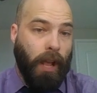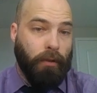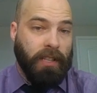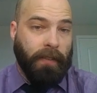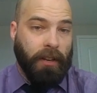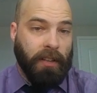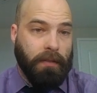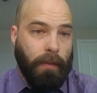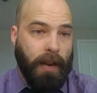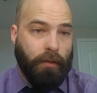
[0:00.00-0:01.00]
tolerance of
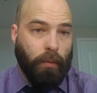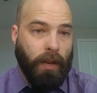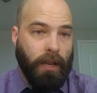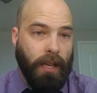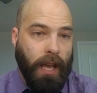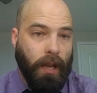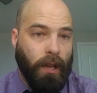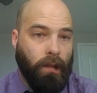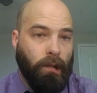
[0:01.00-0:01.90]
heretics -1, yeah.